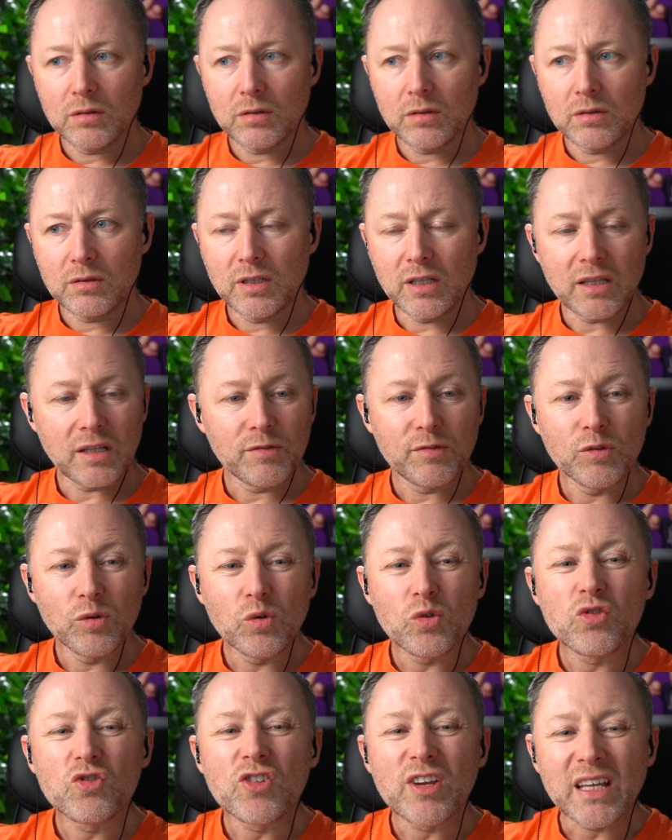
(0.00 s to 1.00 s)
that they've not
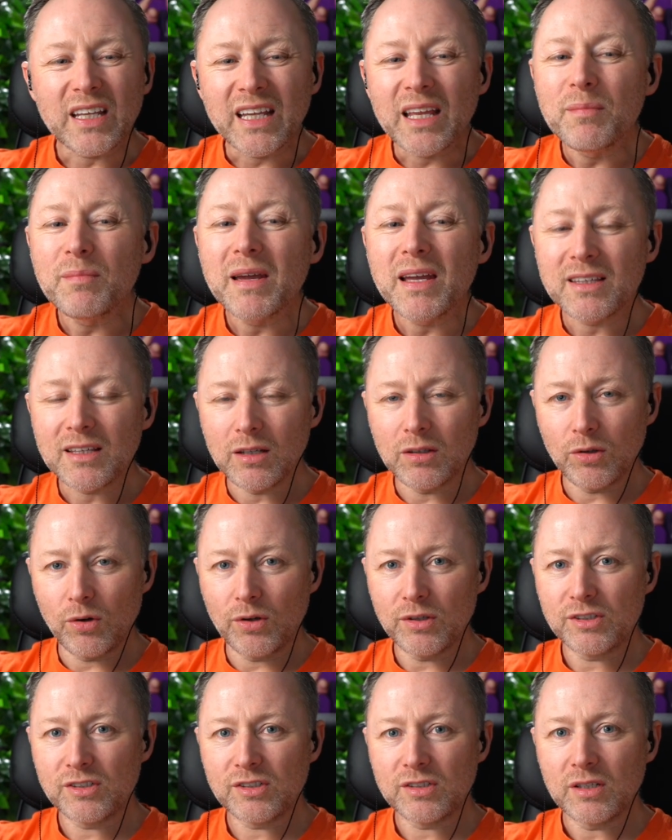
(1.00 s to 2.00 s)
really made a
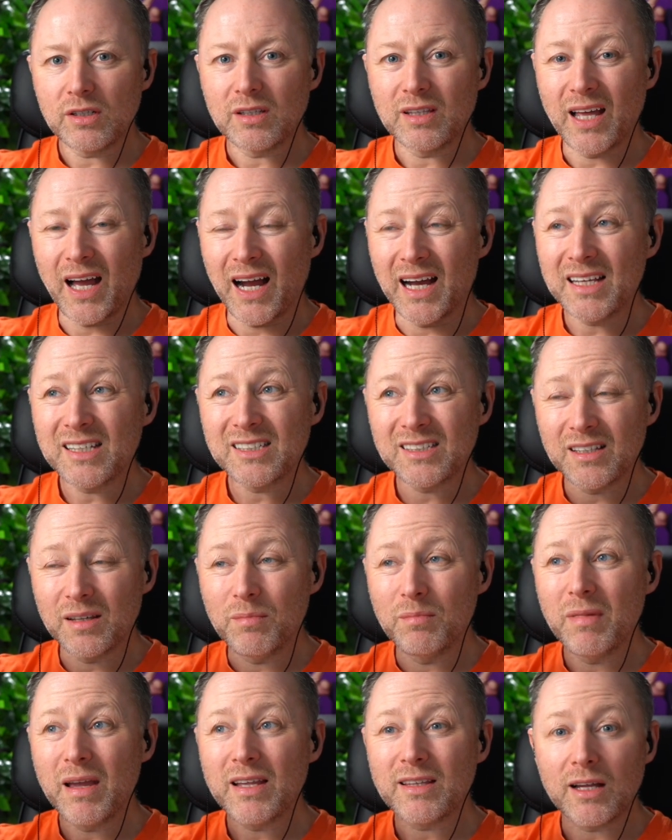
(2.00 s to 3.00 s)
loss. They actually
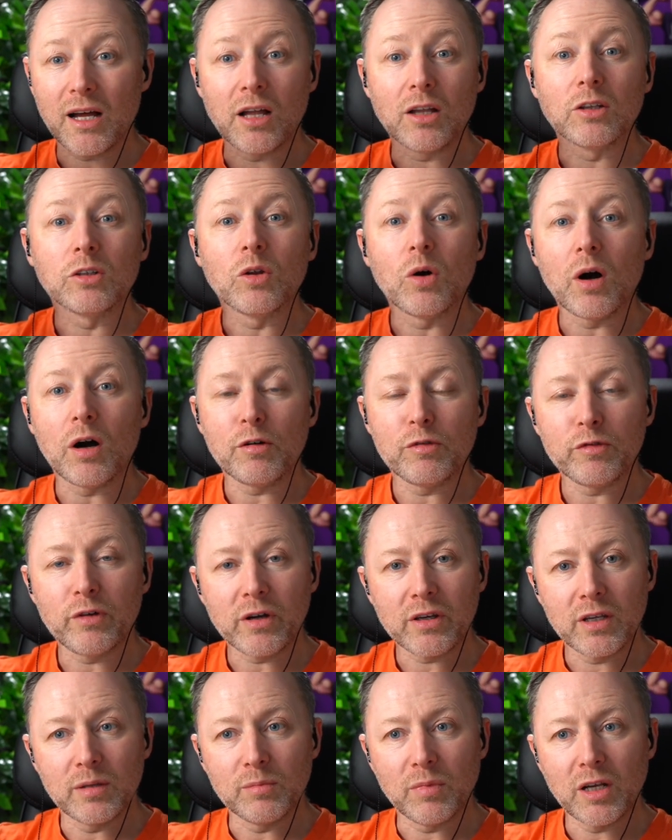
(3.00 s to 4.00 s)
made a lot of
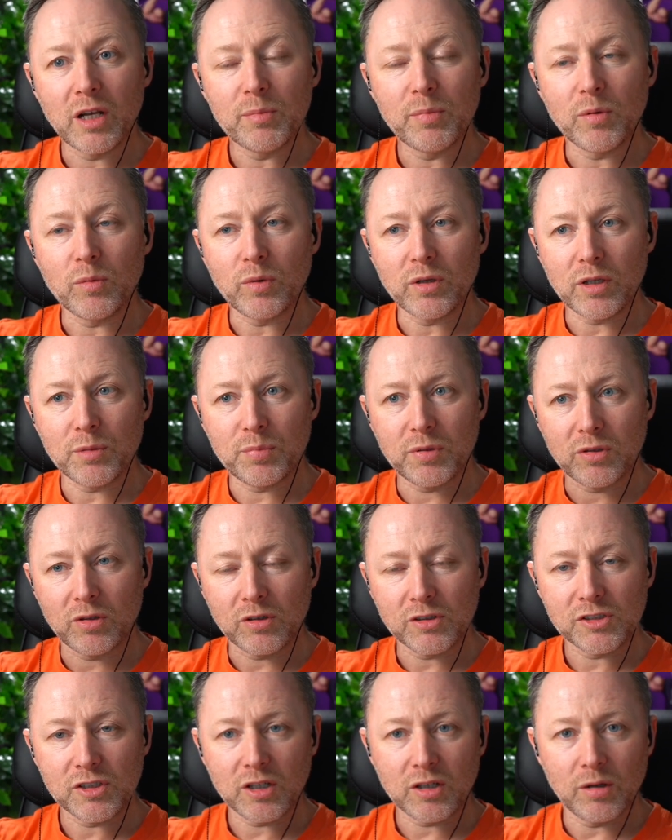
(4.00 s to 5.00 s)
fucking money, but what the
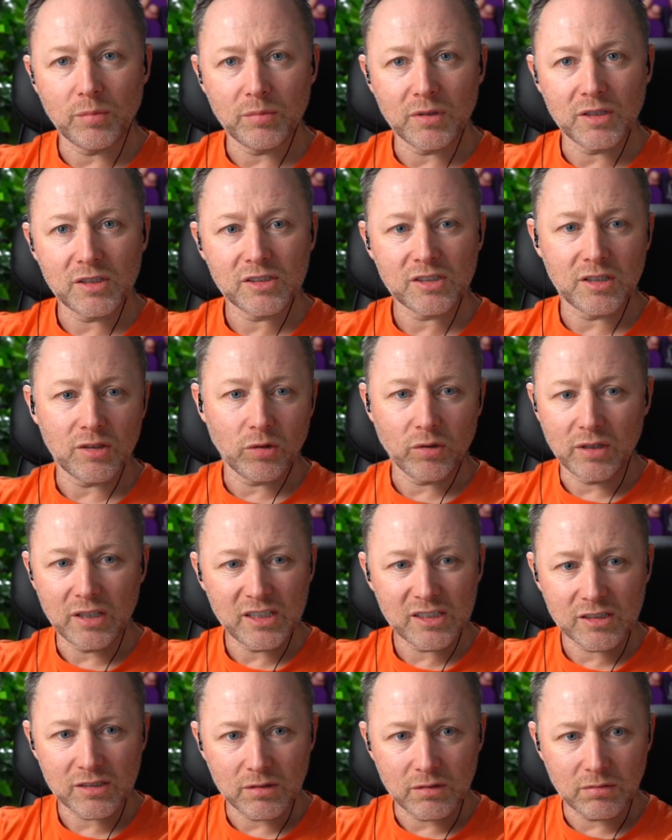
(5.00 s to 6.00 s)
production companies and all
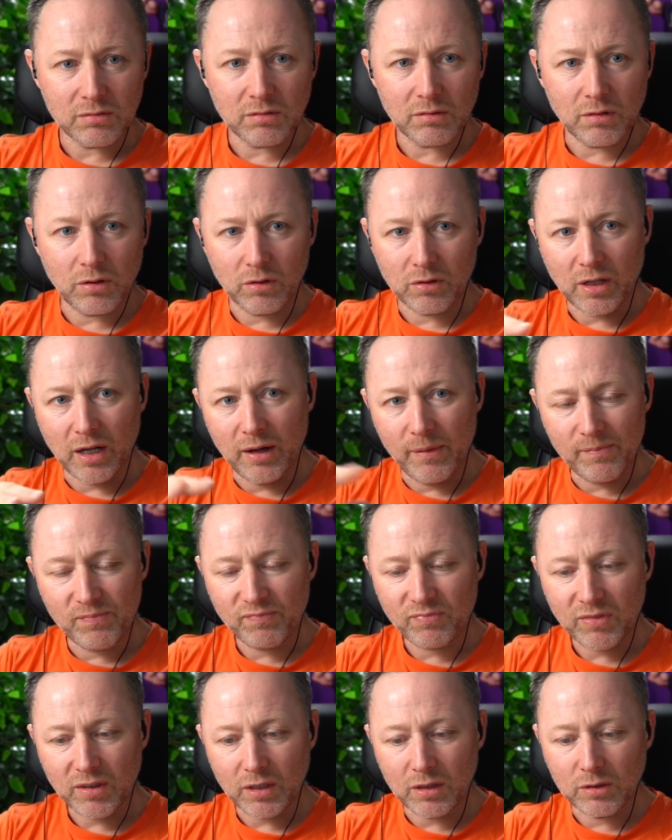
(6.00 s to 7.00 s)
these, all that,
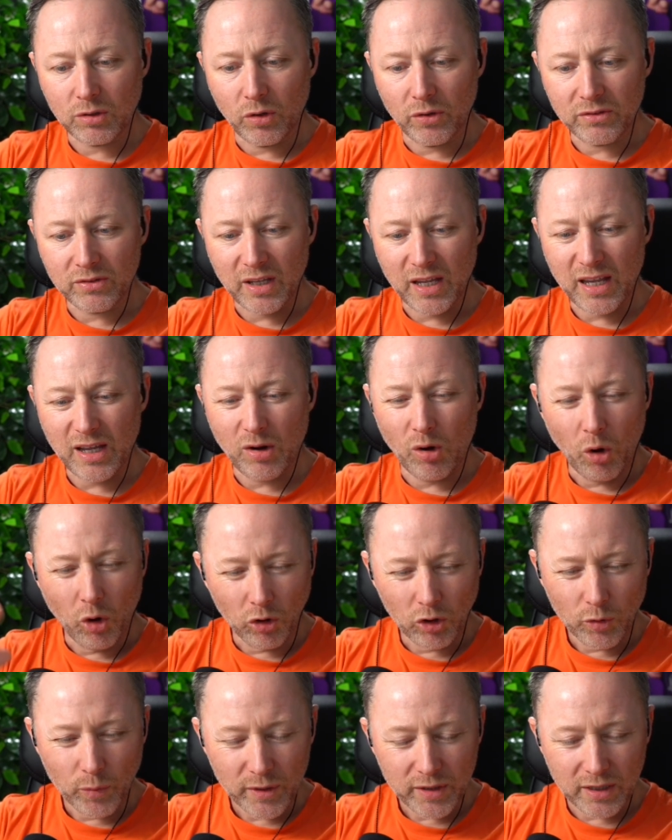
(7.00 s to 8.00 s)
lot day,
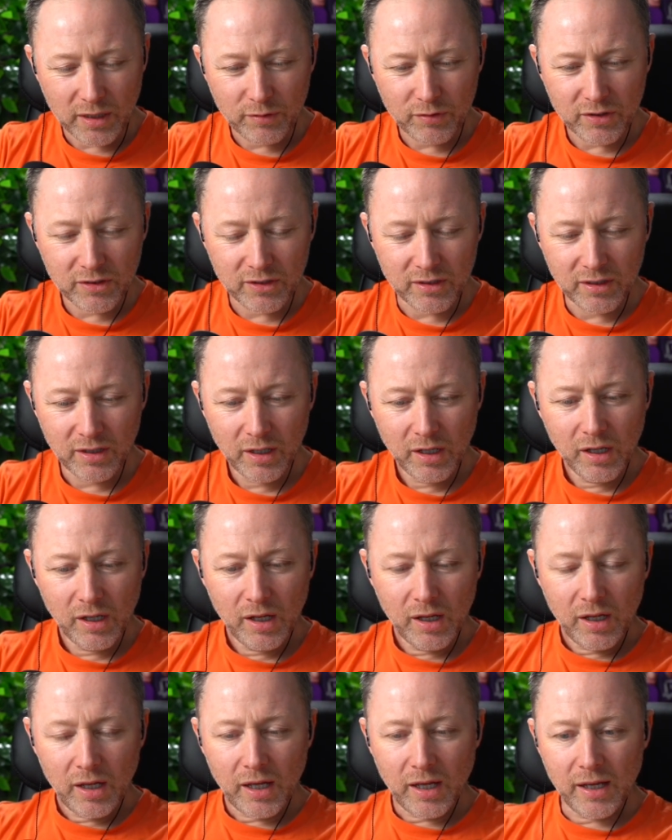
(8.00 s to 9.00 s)
Hollywood and everything,
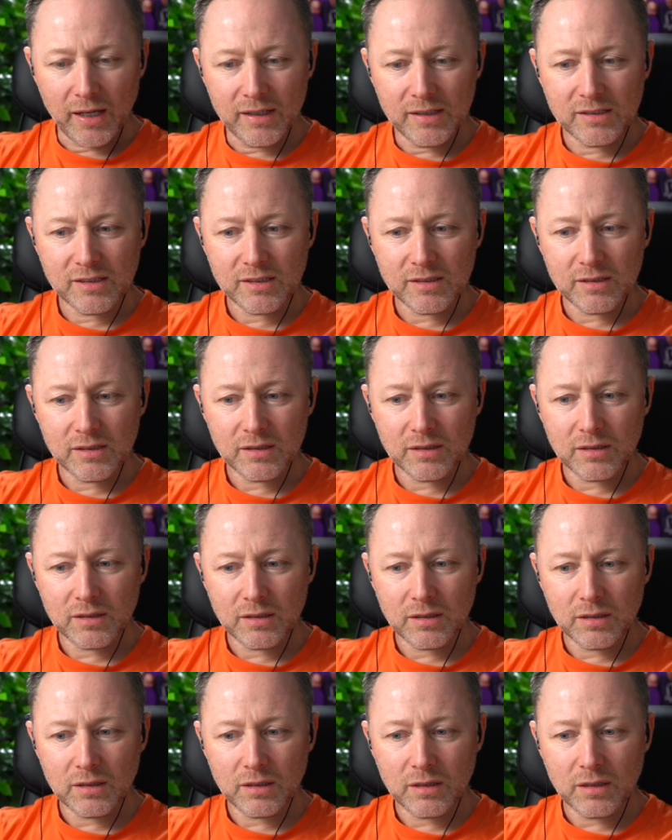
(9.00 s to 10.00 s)
is
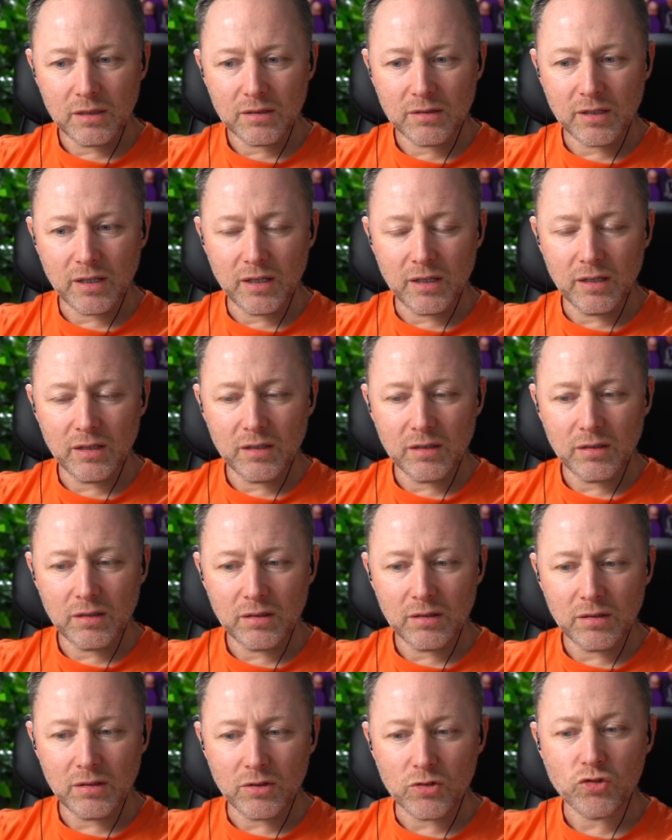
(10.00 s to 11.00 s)
that
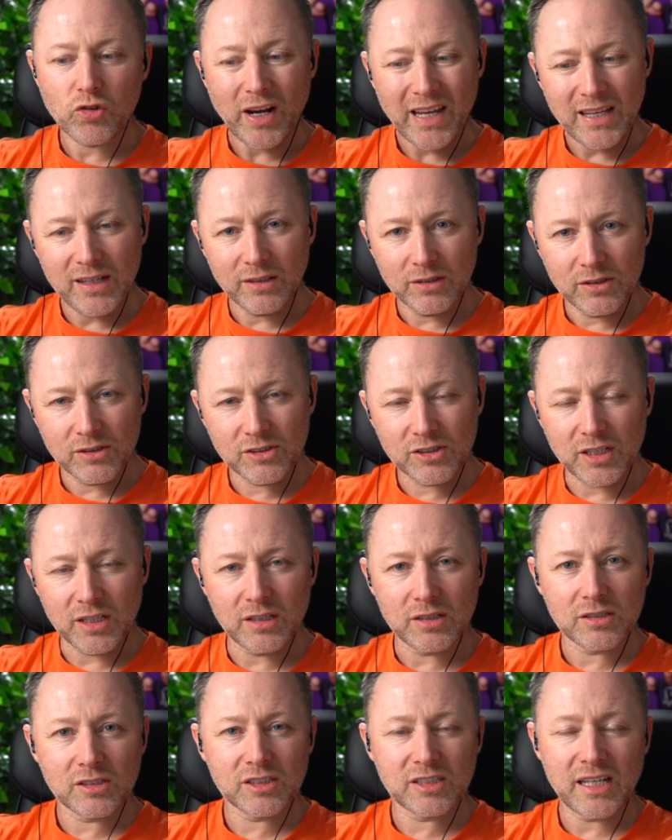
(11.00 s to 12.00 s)
writers
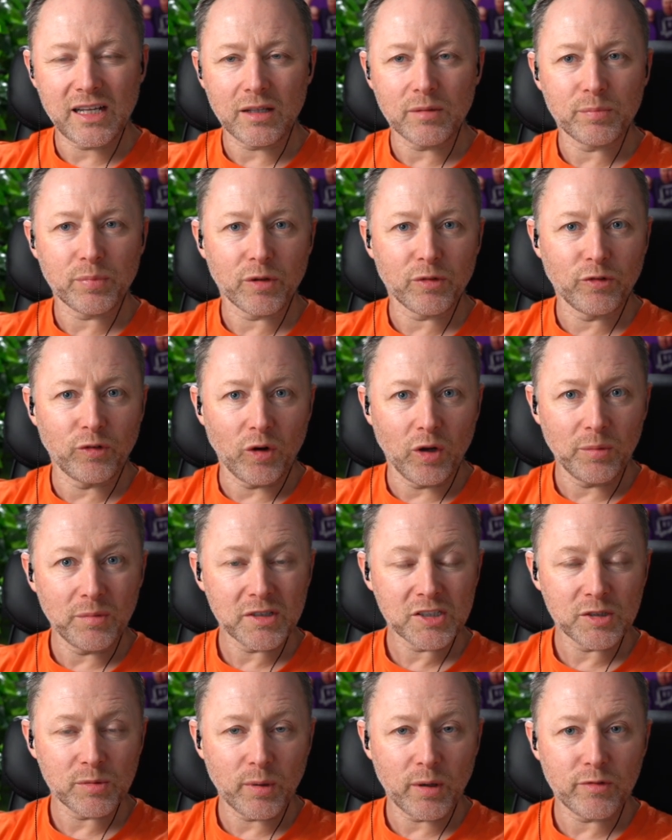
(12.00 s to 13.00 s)
and certain
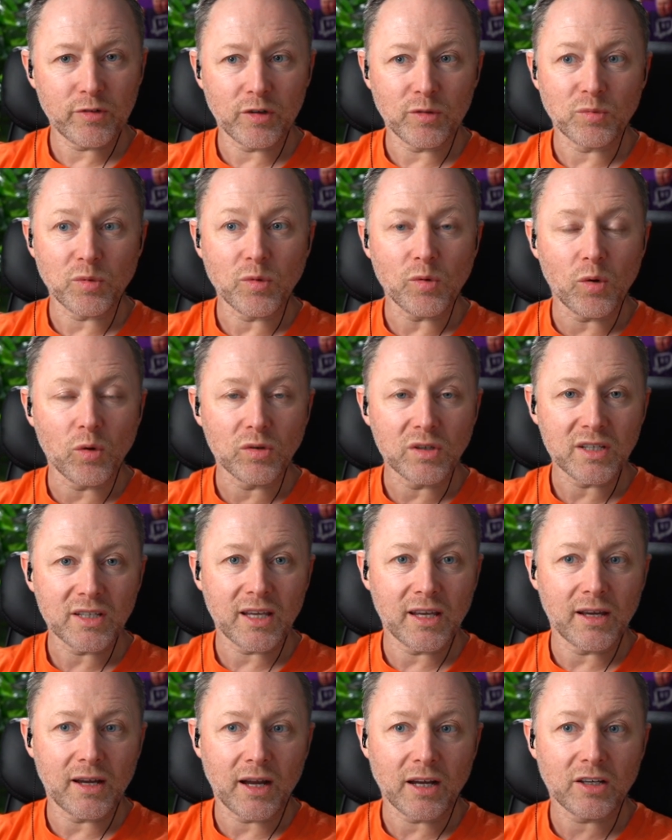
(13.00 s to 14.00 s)
performers or whatever will only
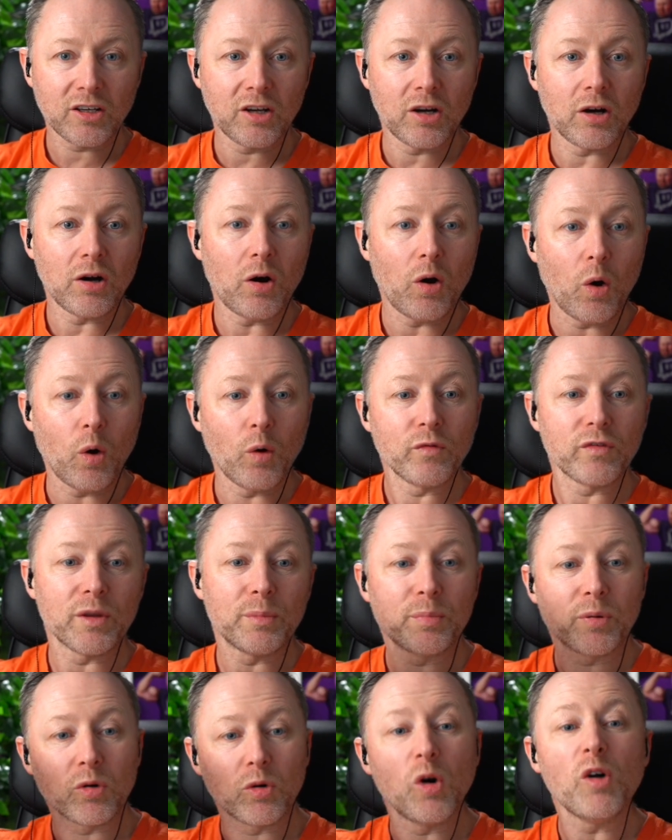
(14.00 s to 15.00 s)
get a cut of the
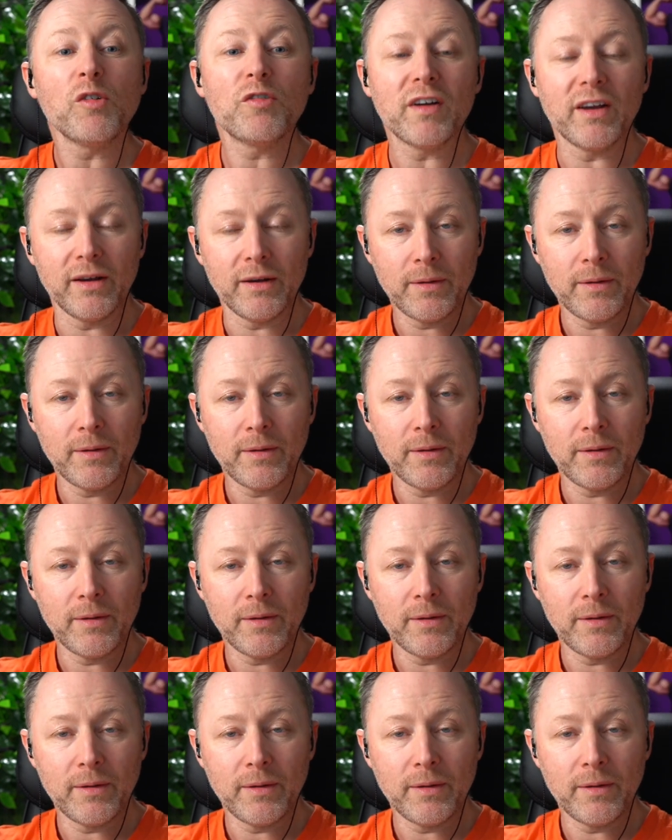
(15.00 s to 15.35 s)
profit.